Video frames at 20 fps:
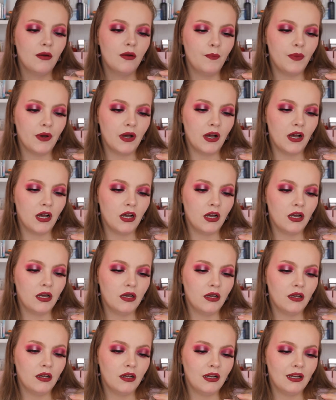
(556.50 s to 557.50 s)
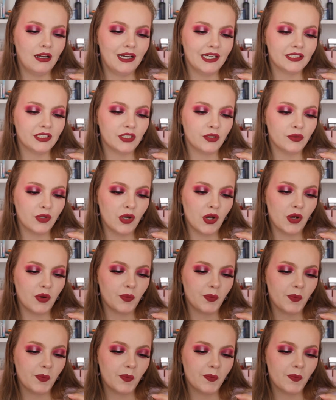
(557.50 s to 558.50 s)
but I don't
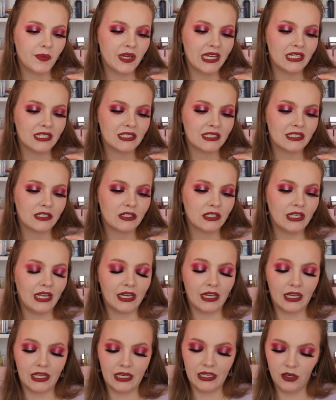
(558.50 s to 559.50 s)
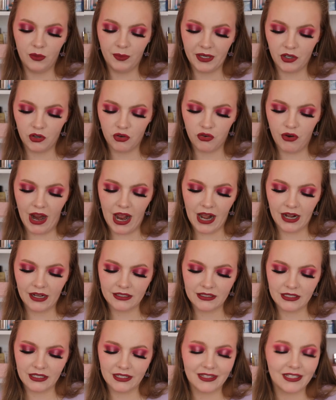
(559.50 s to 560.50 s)
know. It's like a little bit
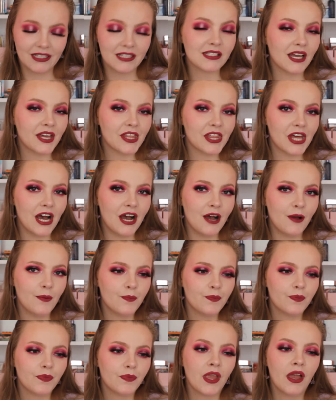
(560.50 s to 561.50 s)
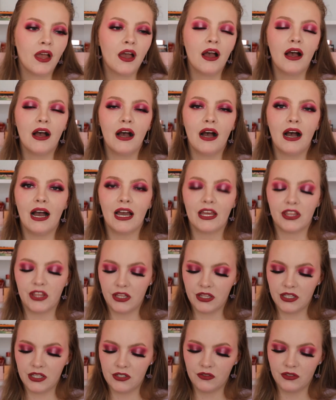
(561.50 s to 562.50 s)
cracked and things like that. I
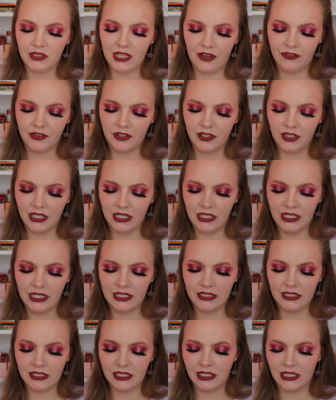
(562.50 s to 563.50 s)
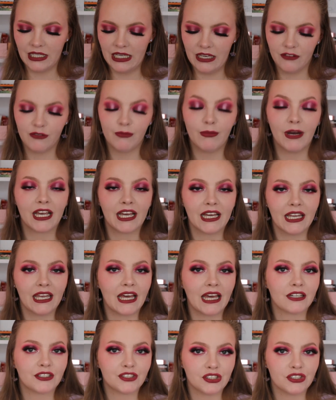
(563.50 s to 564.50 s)
think this will definitely need to leave my
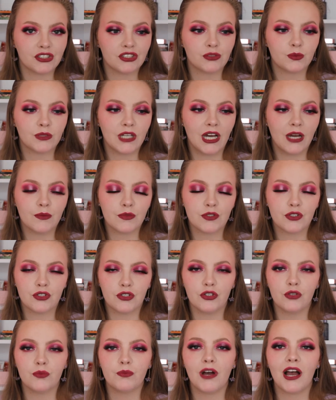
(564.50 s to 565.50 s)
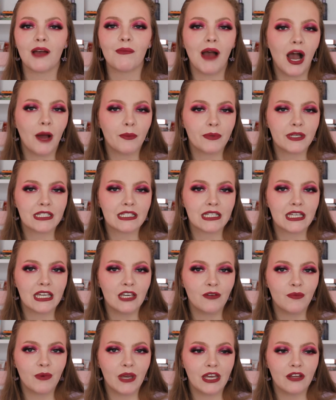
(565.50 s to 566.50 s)
collection sometime soon, but I'm happy to
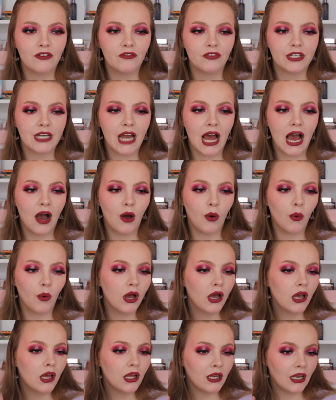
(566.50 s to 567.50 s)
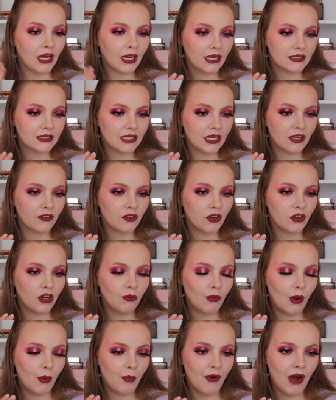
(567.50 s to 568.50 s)
keep it in for now. Like I said, I've got it on
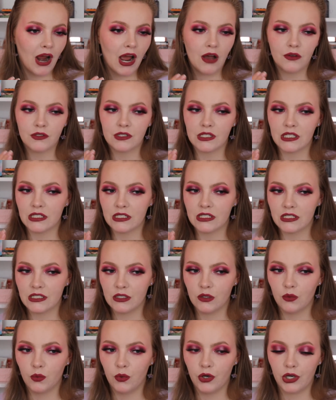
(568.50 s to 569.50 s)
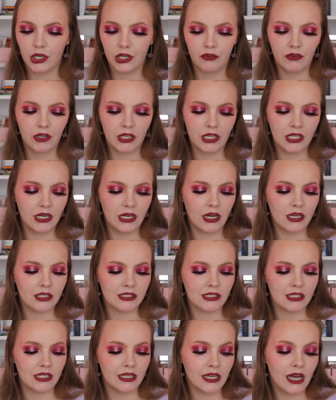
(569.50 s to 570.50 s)
my brows. It's still working really
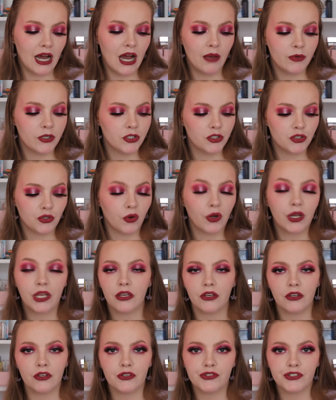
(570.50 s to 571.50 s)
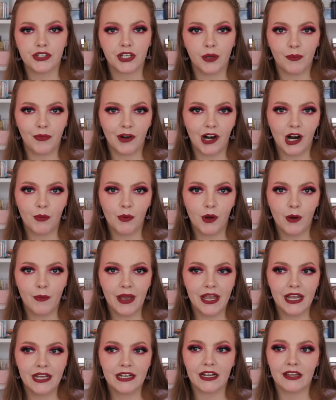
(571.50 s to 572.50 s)
nicely. I'm enjoying using a brow
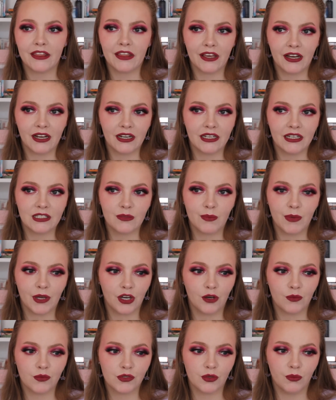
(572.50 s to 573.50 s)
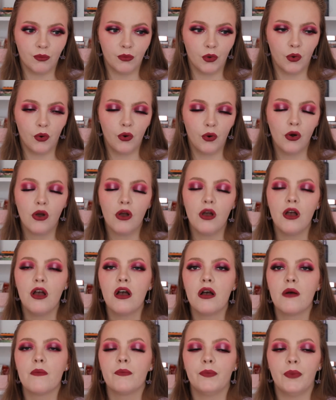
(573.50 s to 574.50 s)
pomade. I think I need to pick up some more,
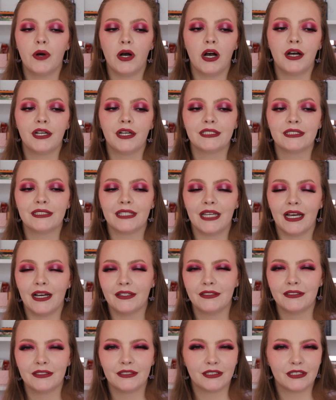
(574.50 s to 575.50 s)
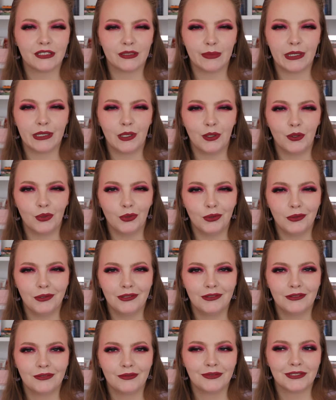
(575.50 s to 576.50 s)
but yeah, it's just a bit old,
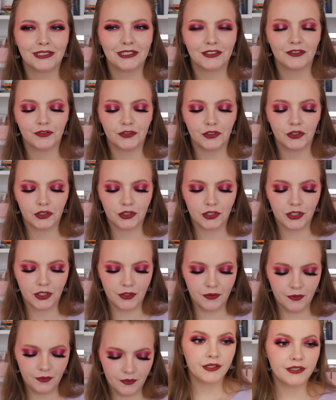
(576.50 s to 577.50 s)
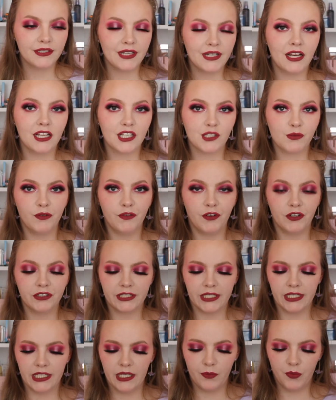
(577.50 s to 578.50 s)
which is unfortunate. Now let's move on
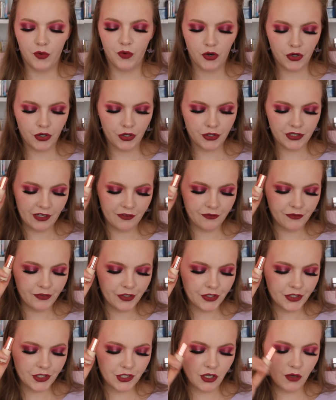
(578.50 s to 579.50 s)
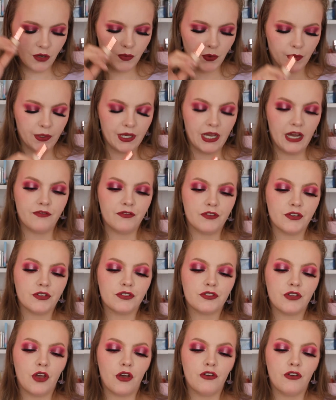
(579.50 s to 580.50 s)
to lip products. And first up, we have the
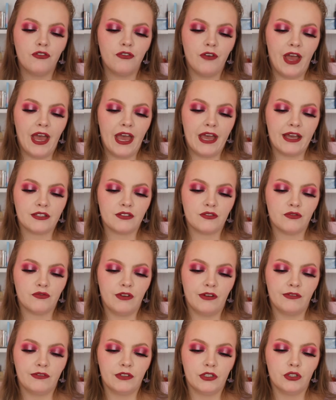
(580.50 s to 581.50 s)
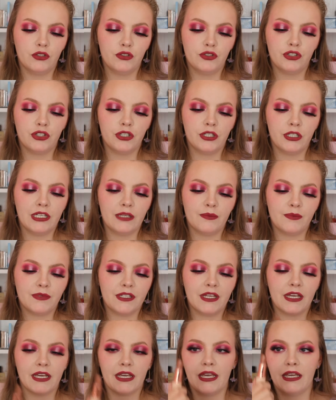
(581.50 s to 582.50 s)
Soph X Revolution
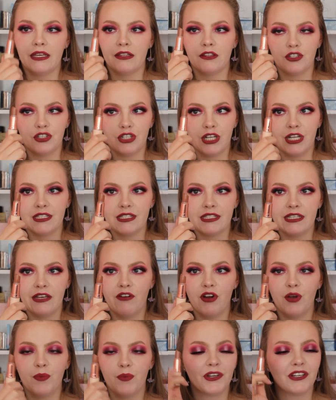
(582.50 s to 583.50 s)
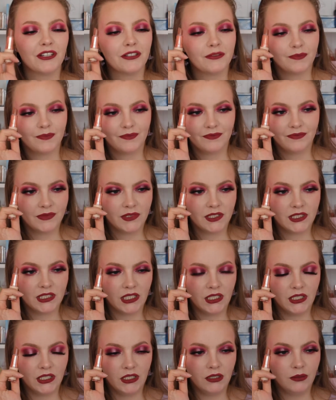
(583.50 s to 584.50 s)
lipstick in the shade Syrup.
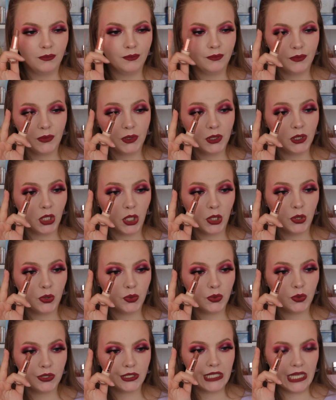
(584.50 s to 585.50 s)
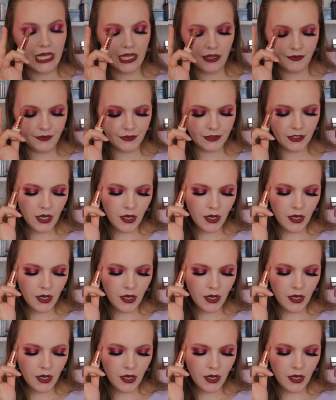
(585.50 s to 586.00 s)
Still loads left.